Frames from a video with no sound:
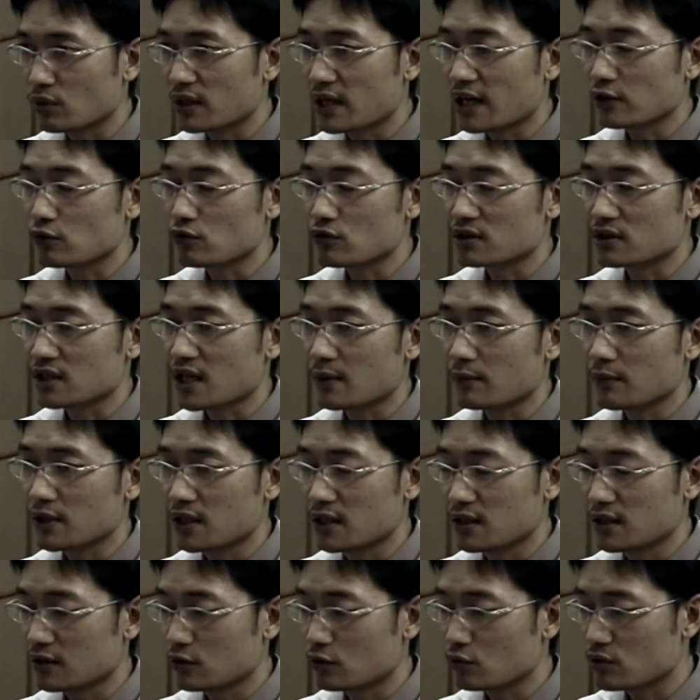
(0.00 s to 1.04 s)
I would like to start
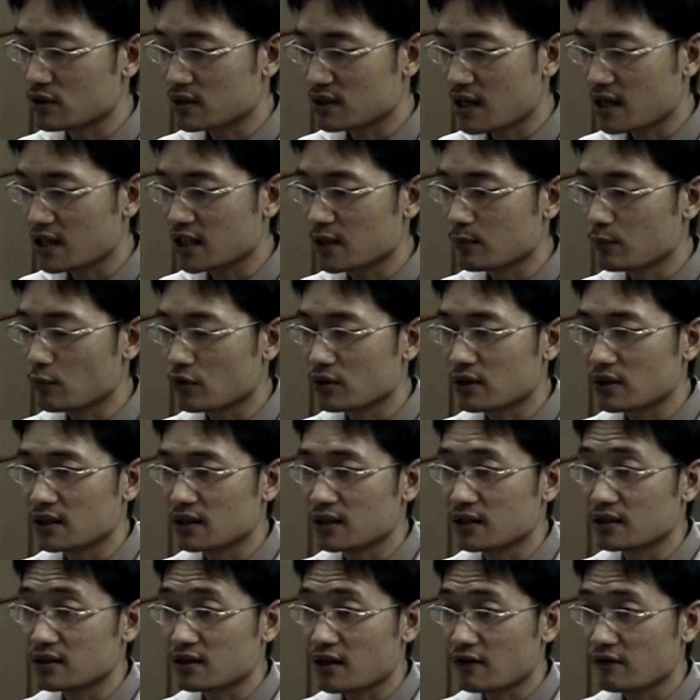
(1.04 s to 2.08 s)
him on
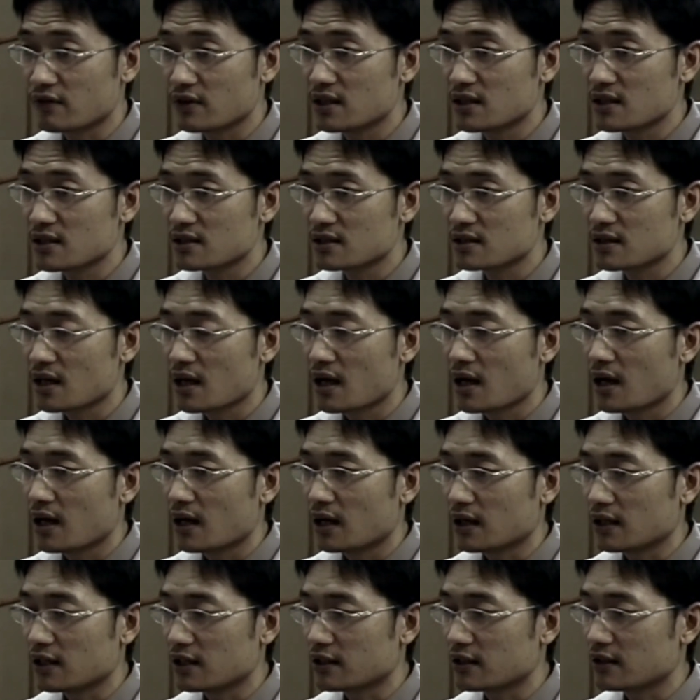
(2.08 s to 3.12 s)
intravenous
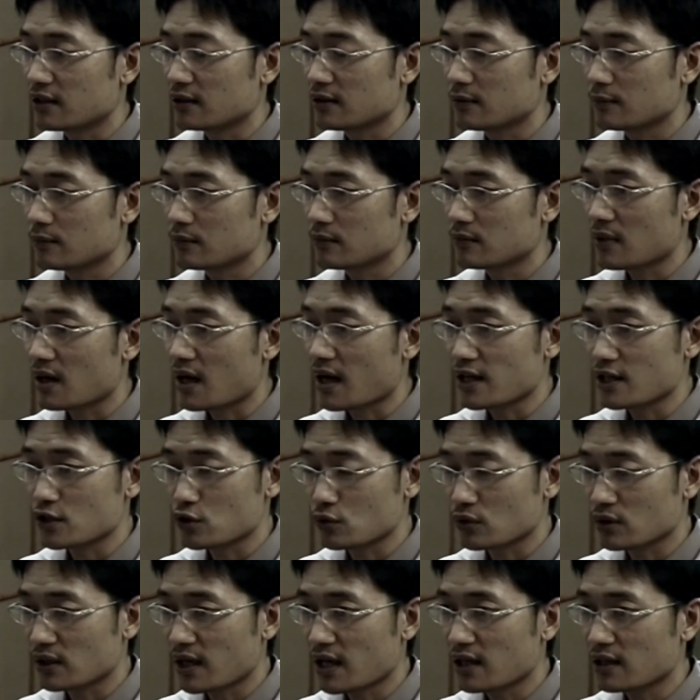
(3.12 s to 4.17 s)

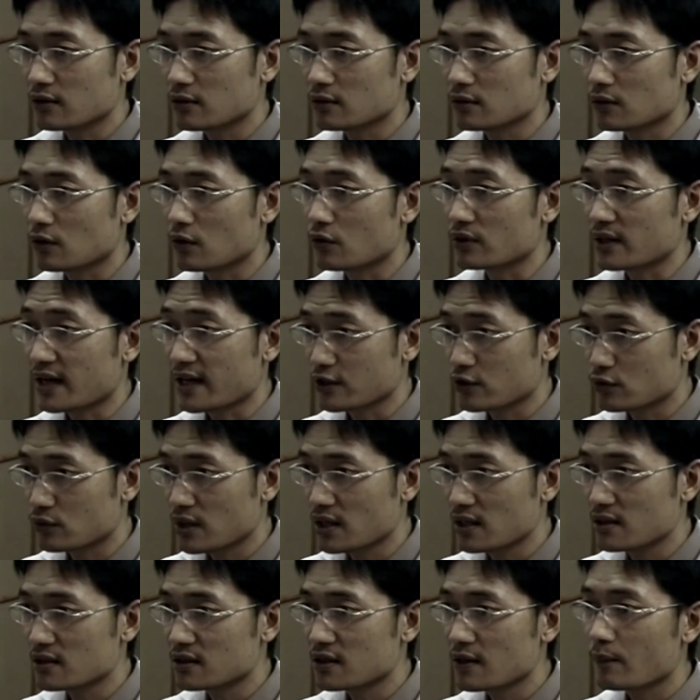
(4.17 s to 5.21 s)
isocat or
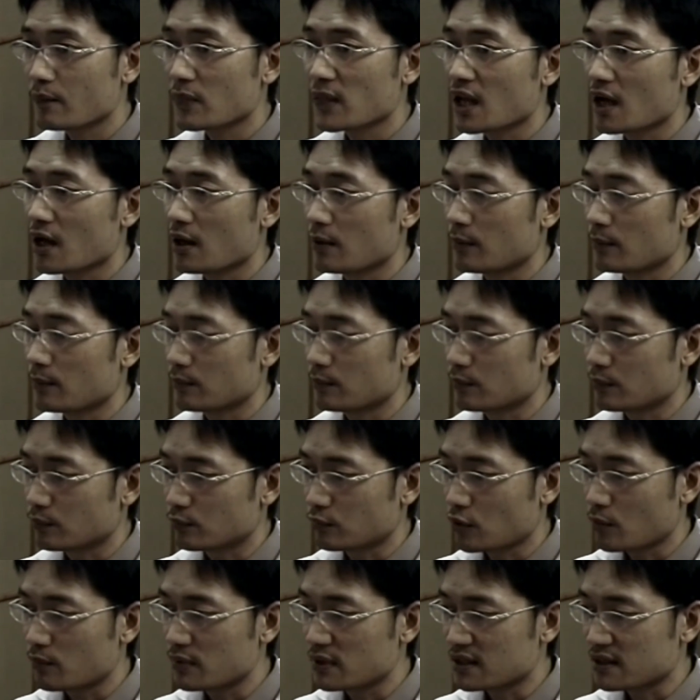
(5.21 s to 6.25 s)
nitrates,
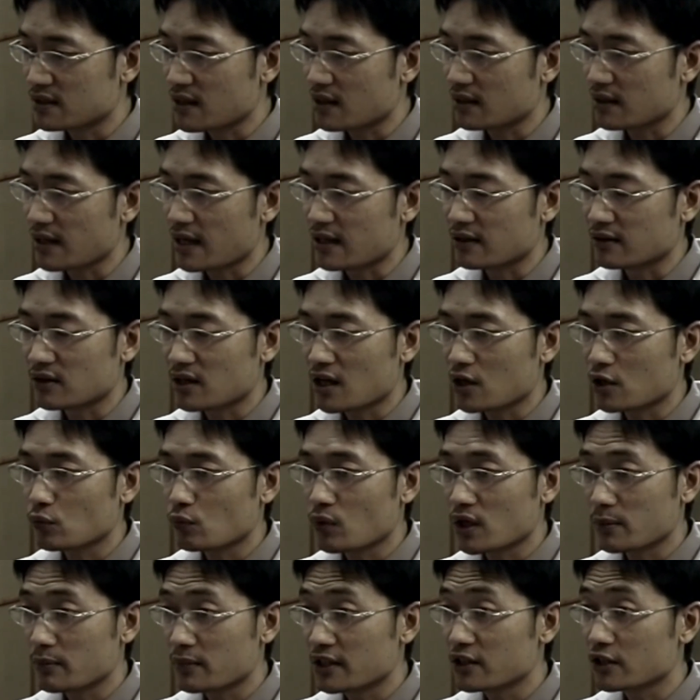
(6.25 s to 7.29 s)
probably start at
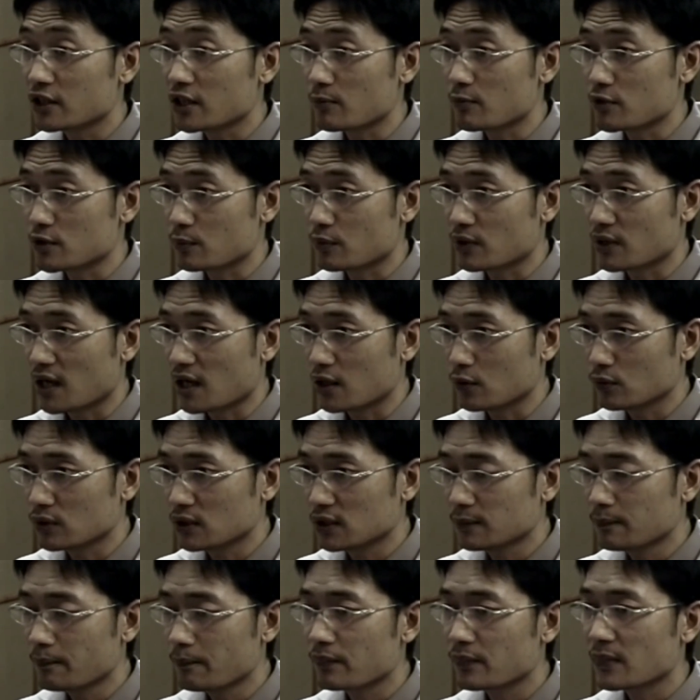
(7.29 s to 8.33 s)
around 1 milligrams per
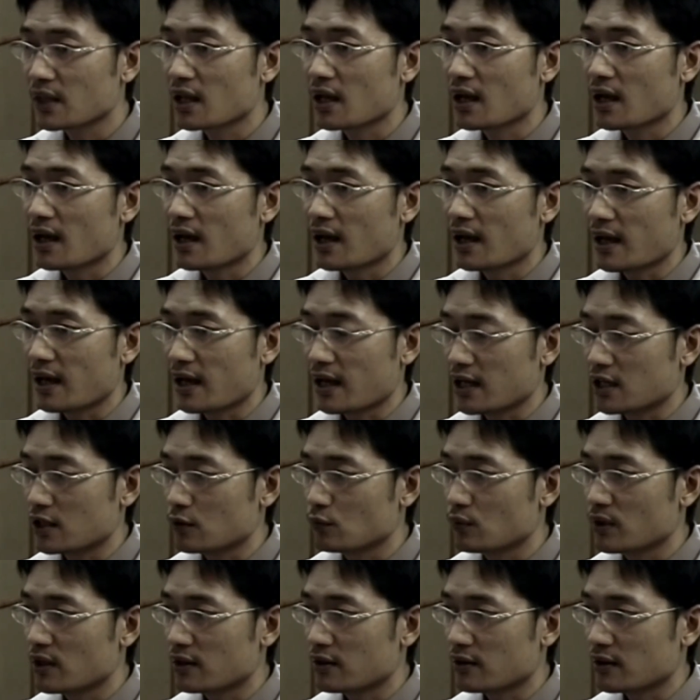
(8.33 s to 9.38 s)
hour,
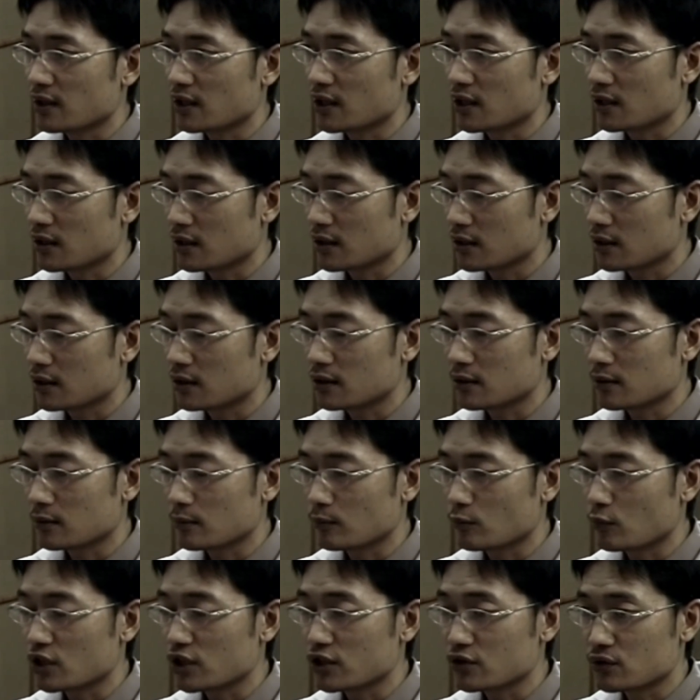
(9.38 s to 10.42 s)
and with
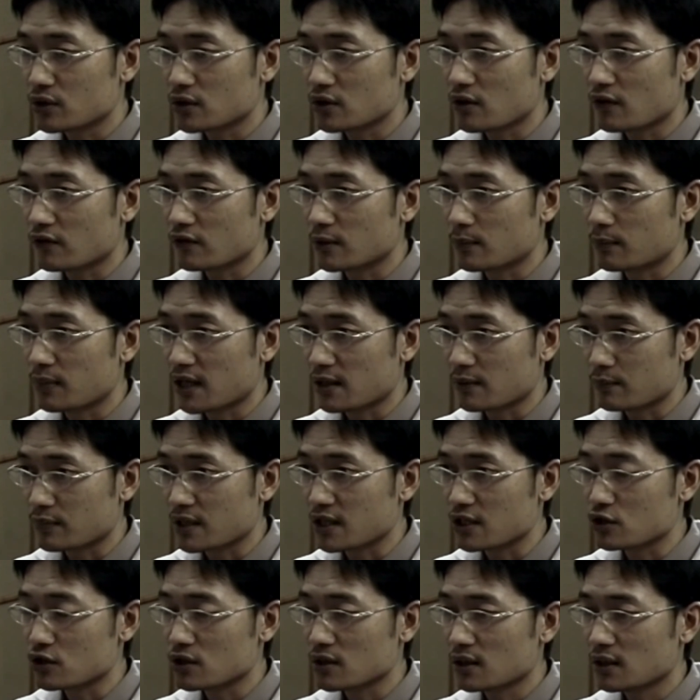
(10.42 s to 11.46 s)
monitoring of the blood
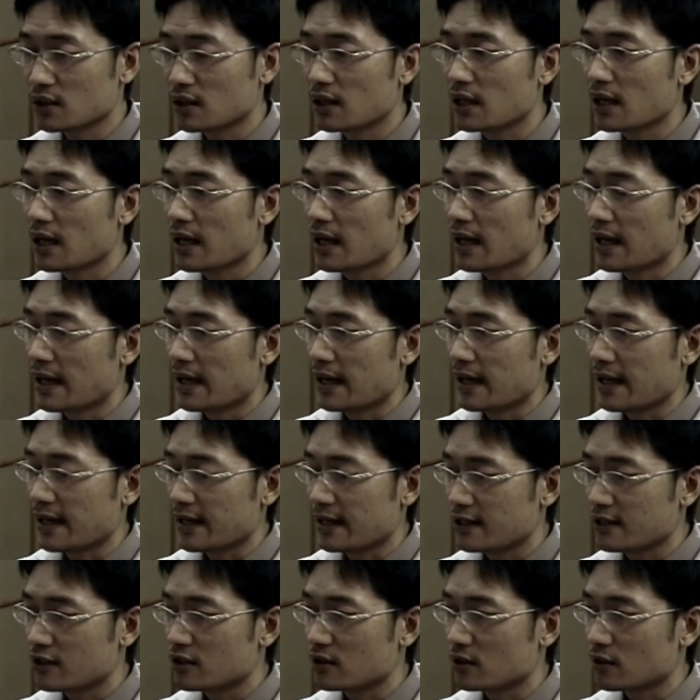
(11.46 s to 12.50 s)
pressure,
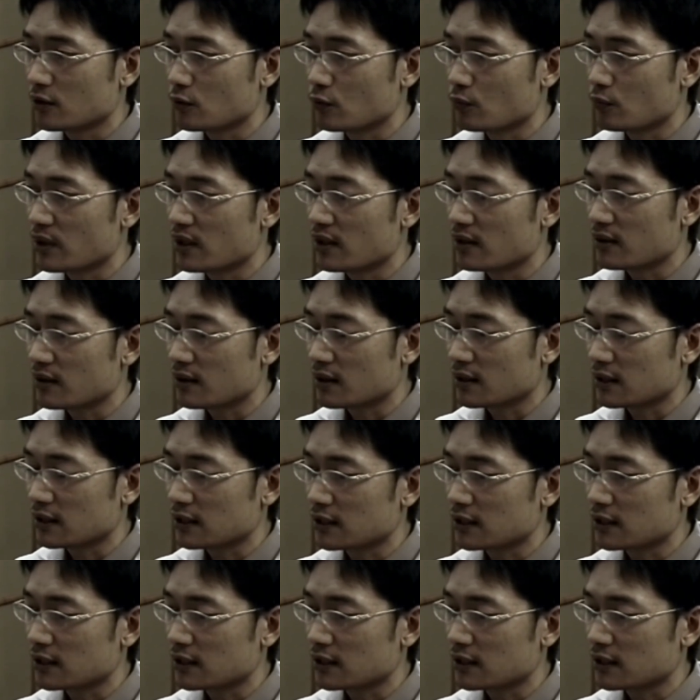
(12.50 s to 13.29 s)
and with